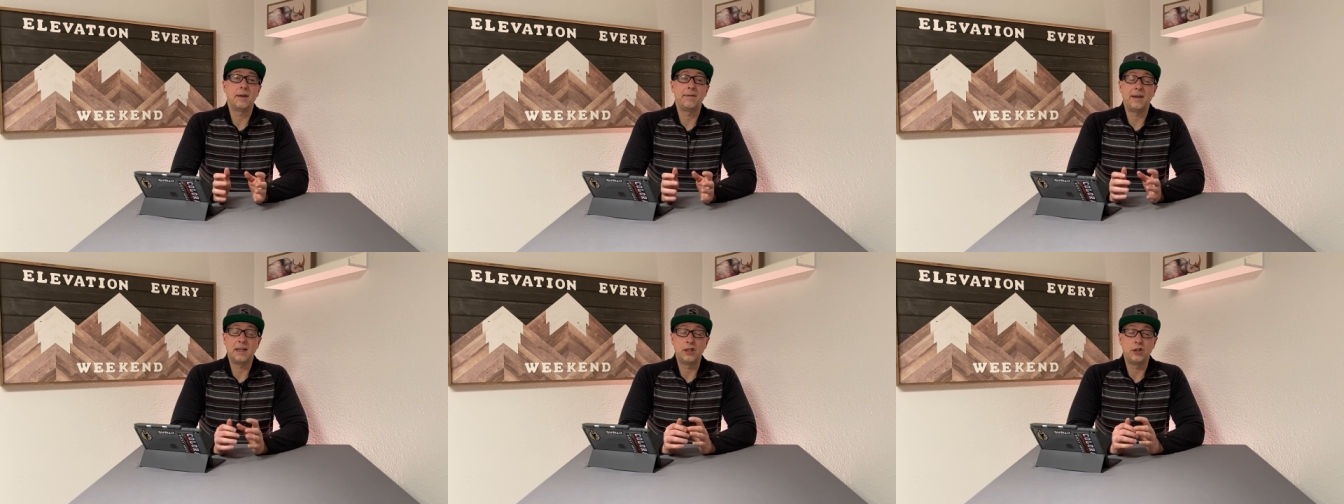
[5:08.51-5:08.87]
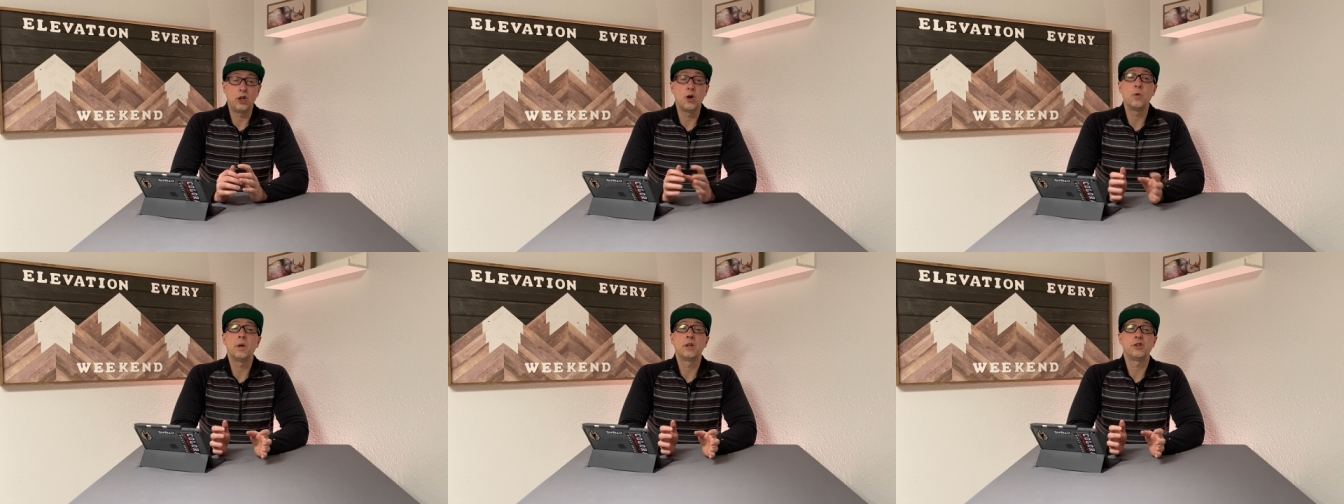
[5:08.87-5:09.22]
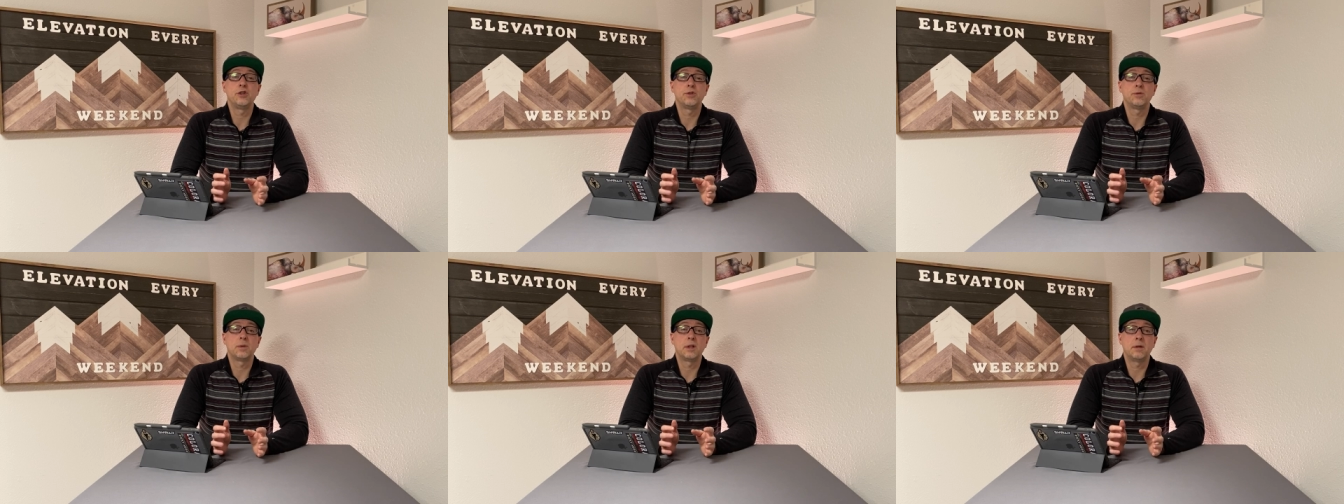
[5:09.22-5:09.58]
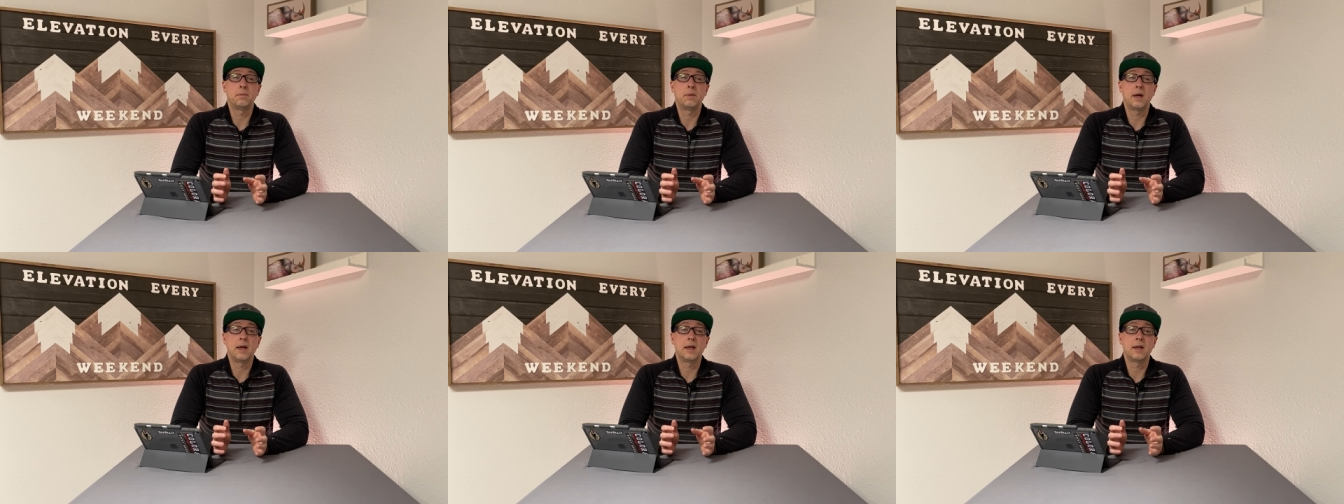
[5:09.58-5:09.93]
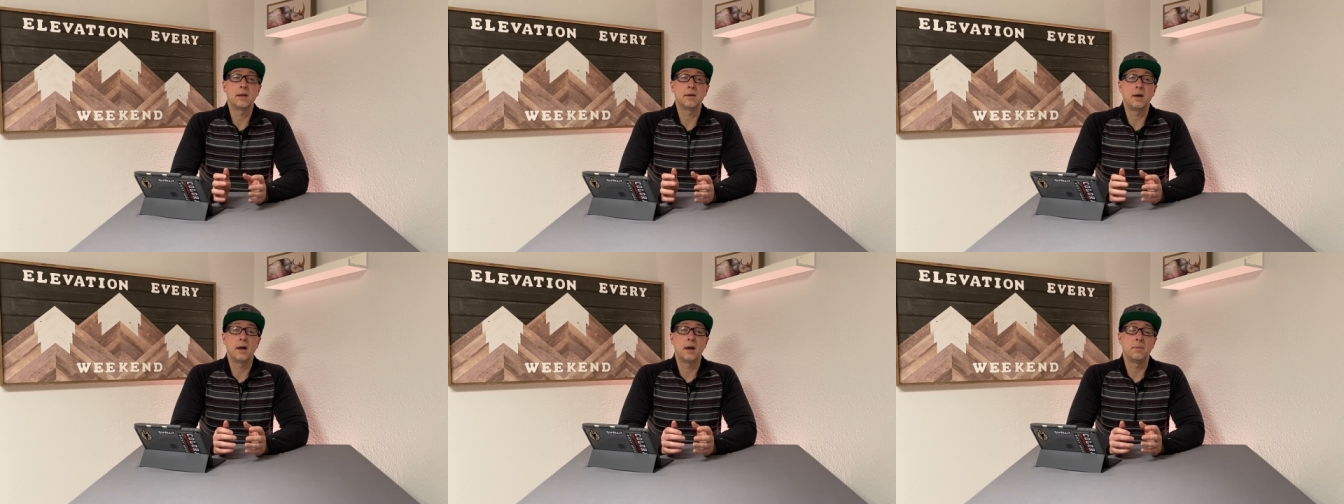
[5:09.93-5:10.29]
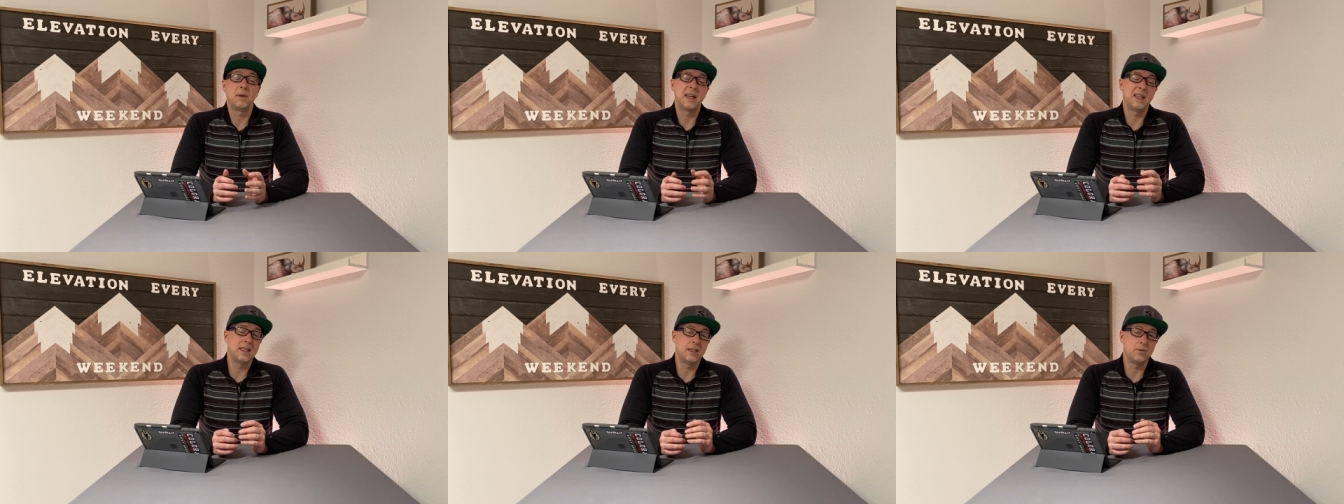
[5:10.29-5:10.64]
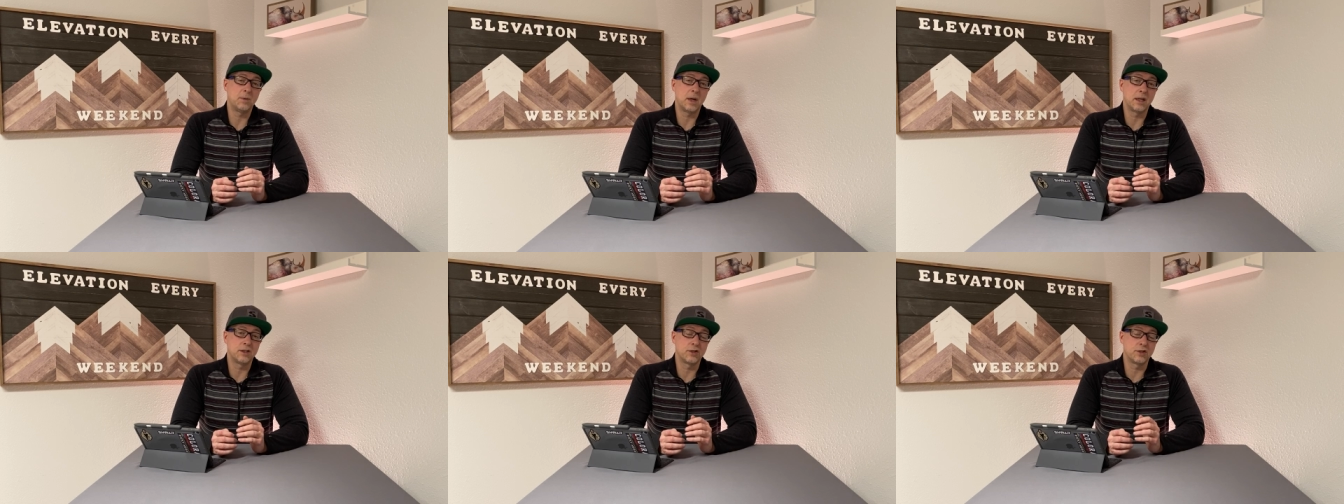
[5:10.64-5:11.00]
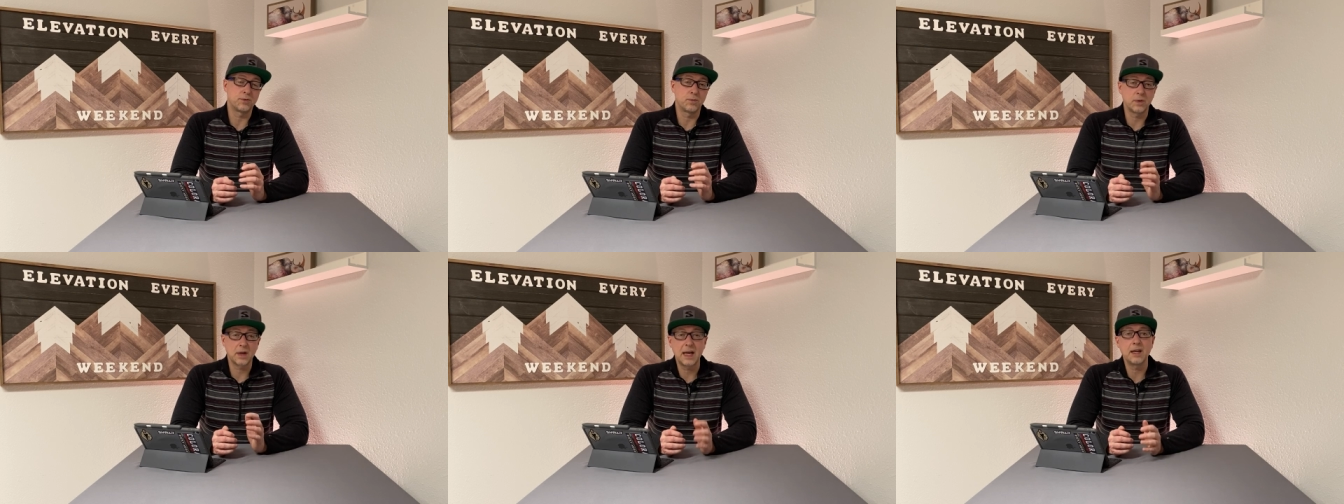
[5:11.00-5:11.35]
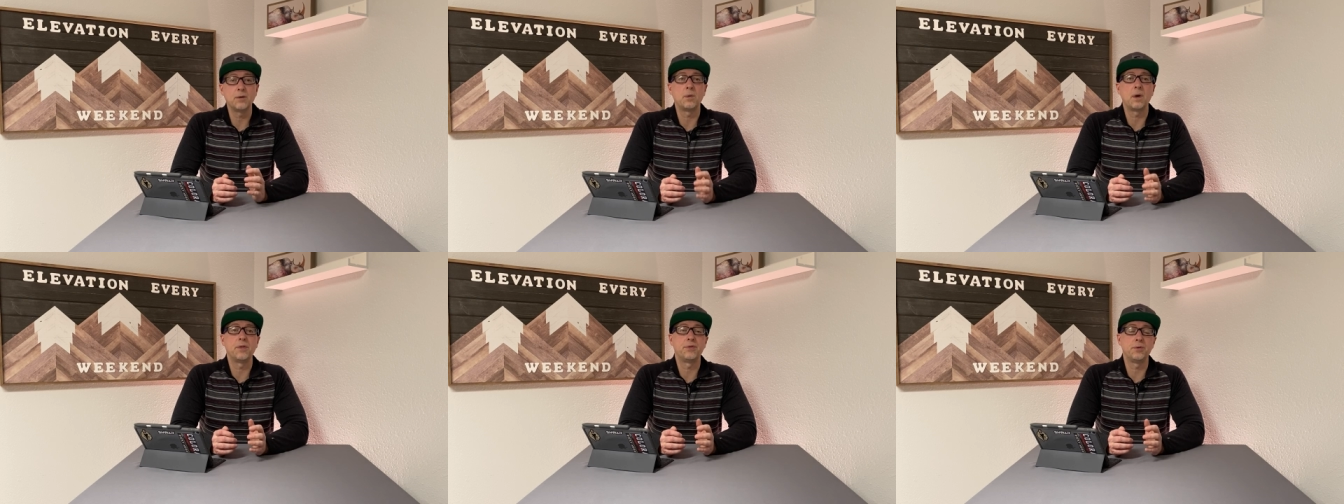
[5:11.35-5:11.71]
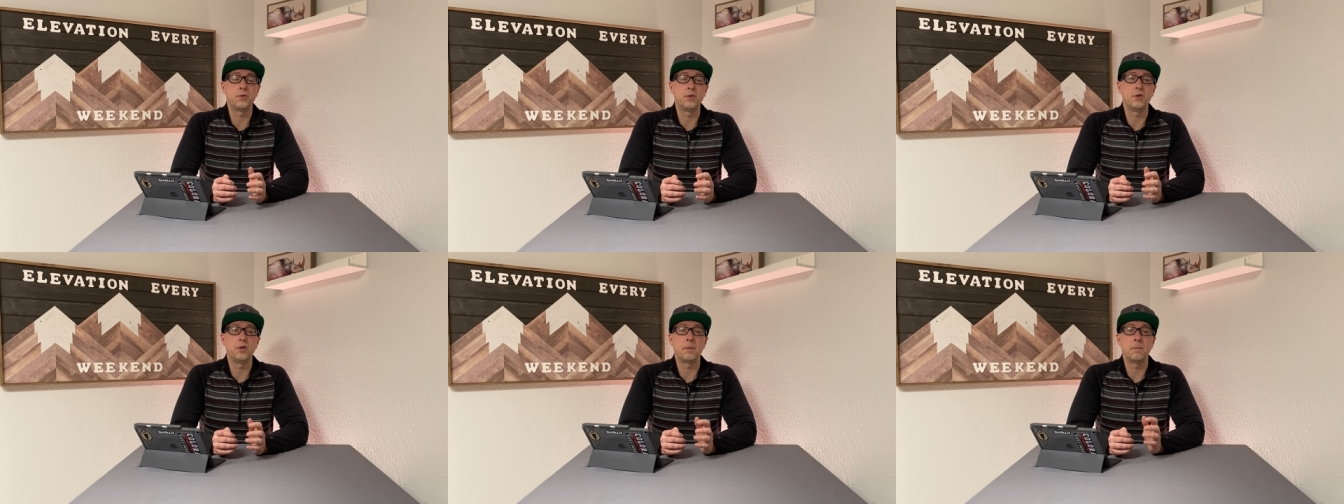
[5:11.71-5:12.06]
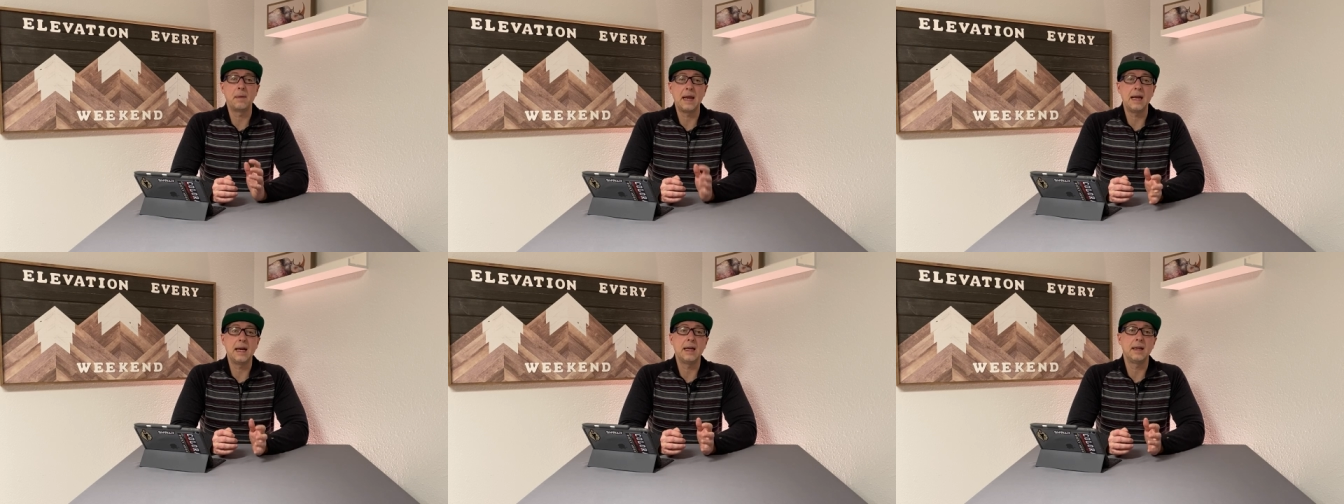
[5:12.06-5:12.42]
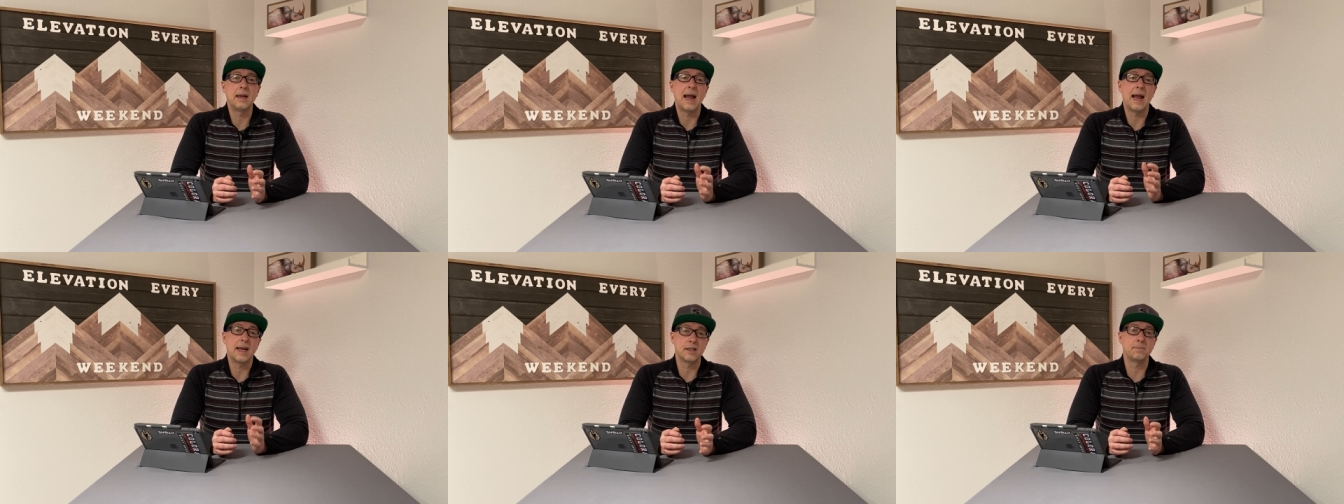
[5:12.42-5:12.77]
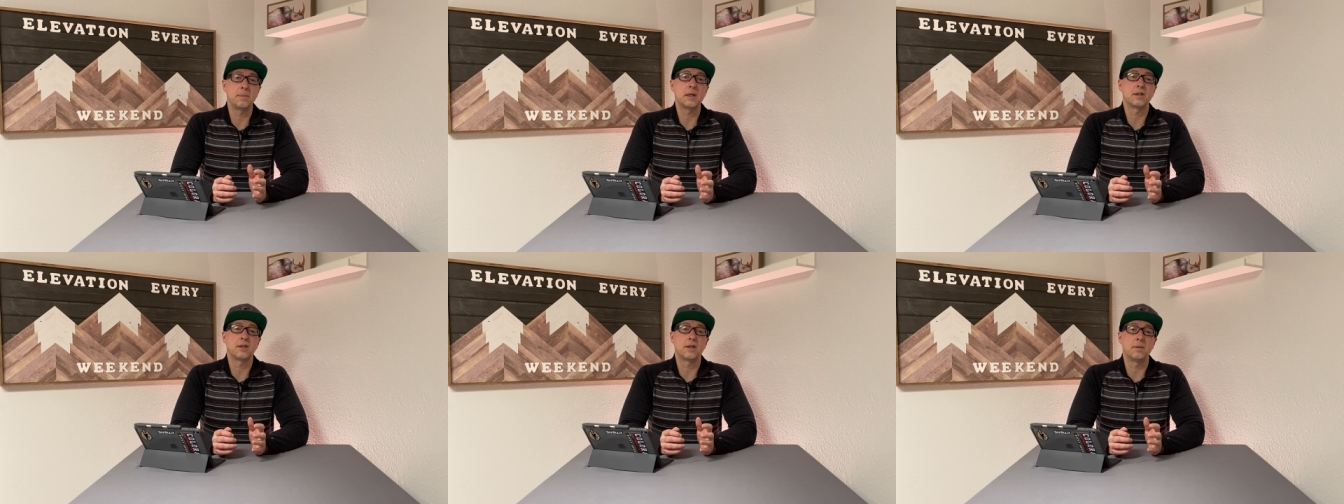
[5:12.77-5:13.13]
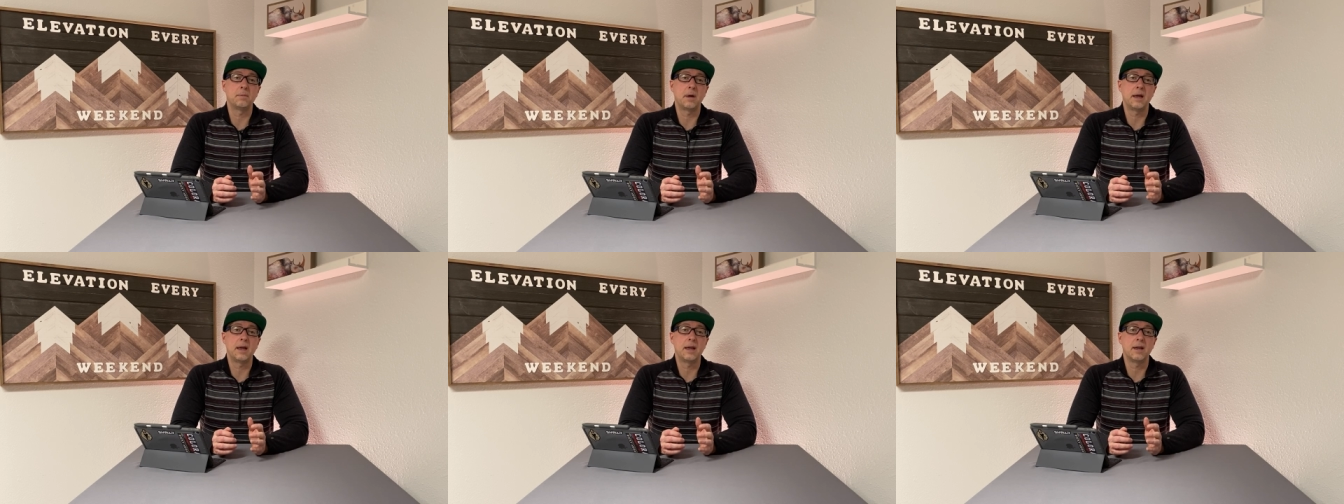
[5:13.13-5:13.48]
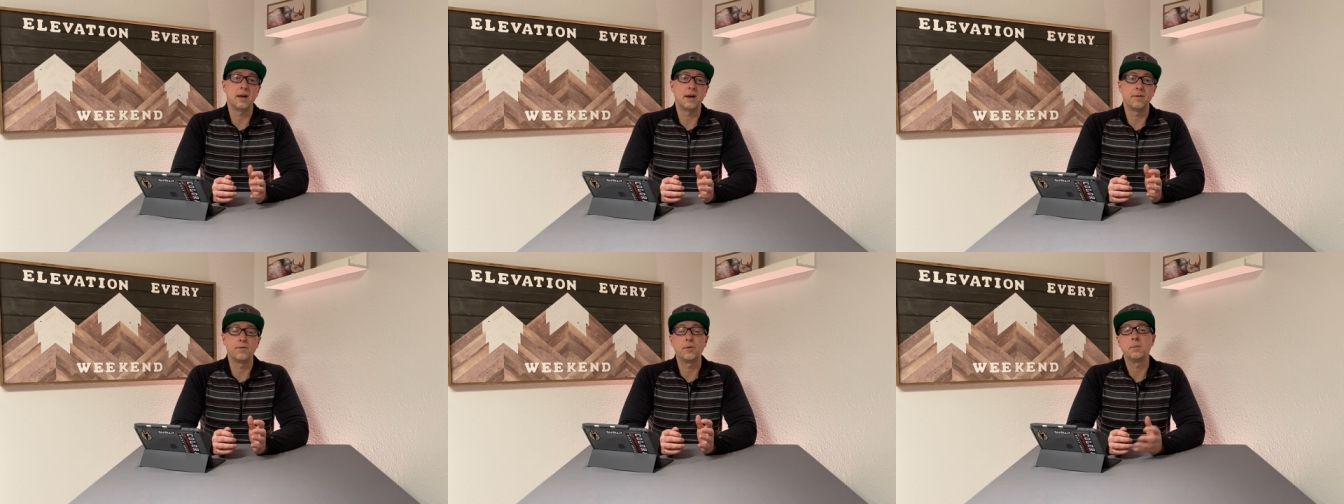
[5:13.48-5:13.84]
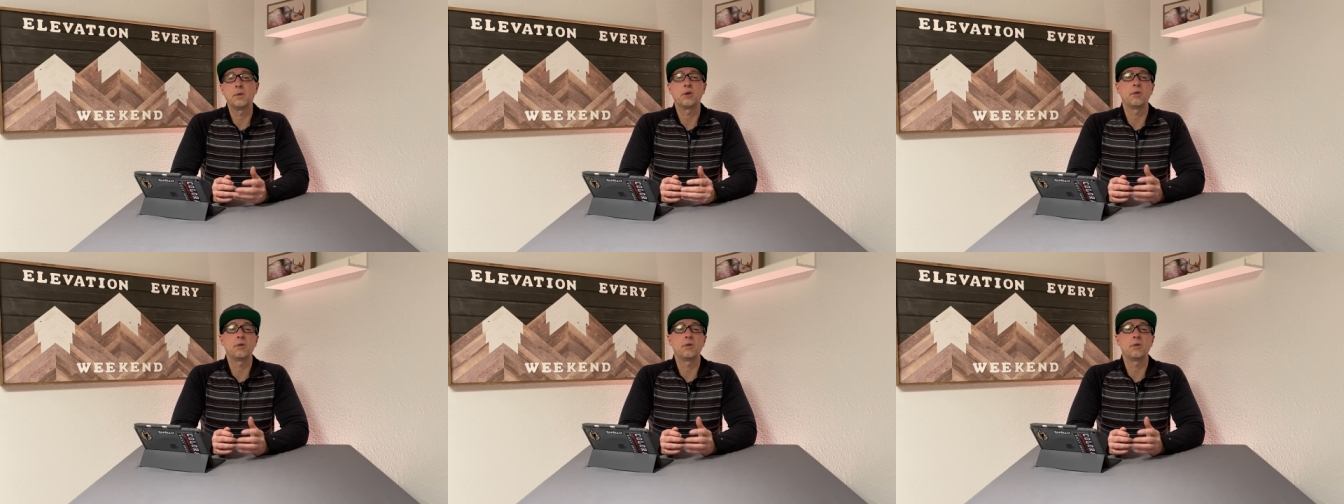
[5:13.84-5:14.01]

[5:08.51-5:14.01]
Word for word: I've had no issues with the bike, but I did want to just kind of run through the main aspects of the bike from the